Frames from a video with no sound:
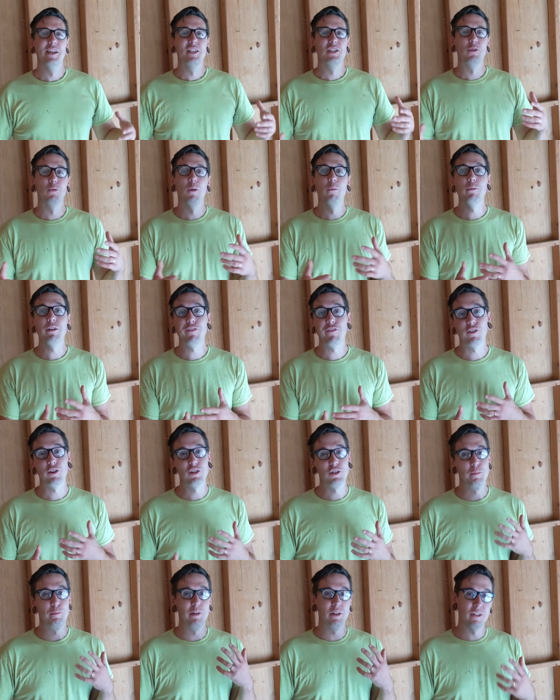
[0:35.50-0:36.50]
So when we
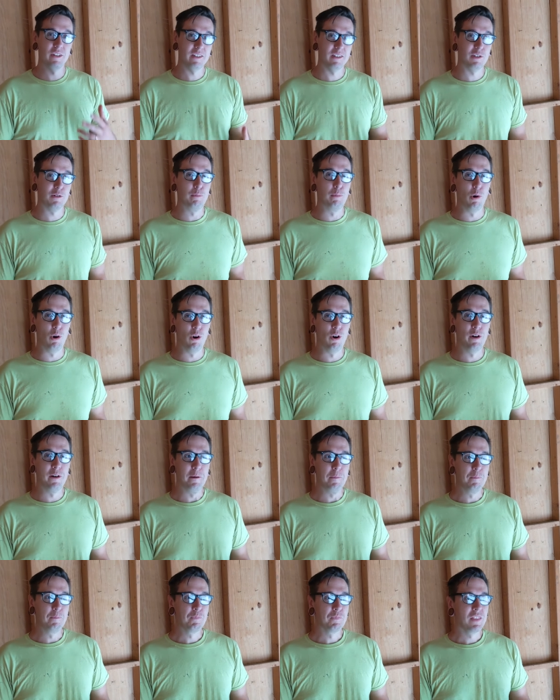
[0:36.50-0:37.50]
first built this
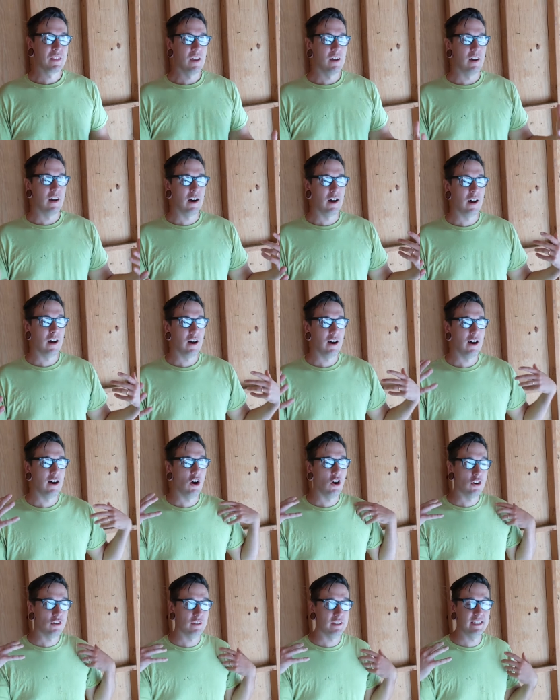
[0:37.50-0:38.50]
barn,
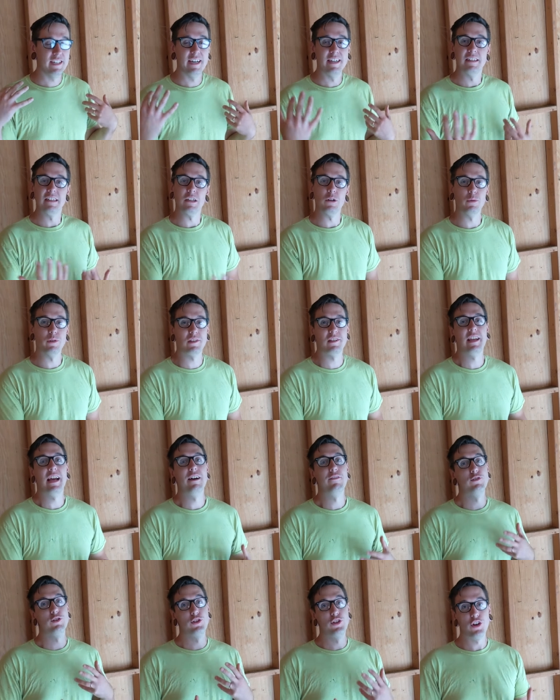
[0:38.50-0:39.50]
uh, our, the idea was to
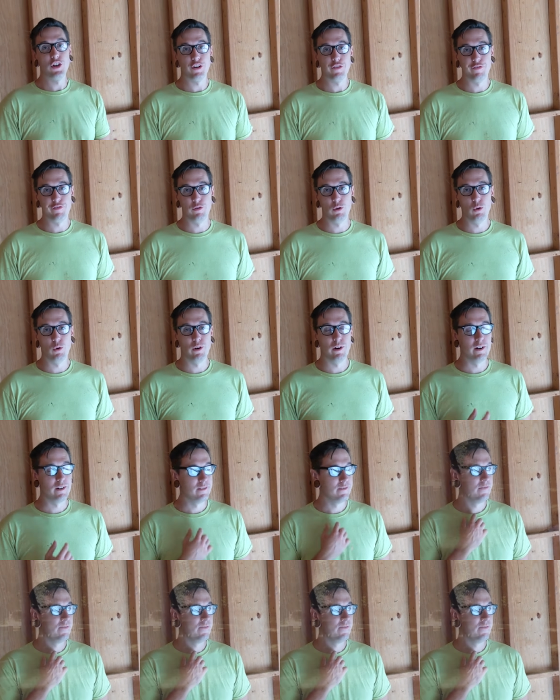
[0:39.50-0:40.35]
have a dirt floor,